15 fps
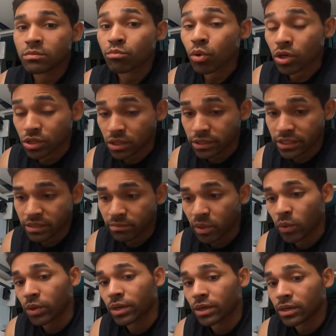brushless
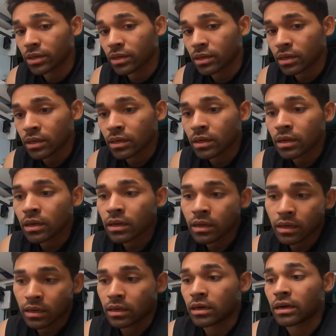motor.
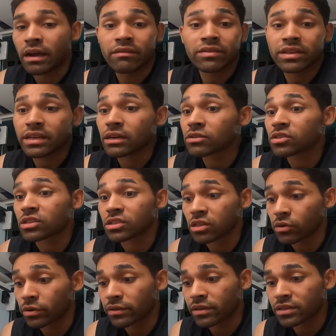Everything else is
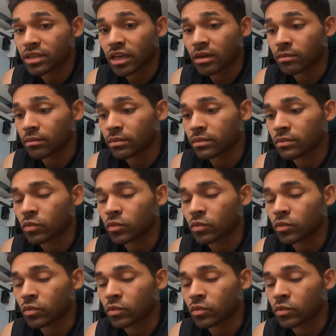literally the same.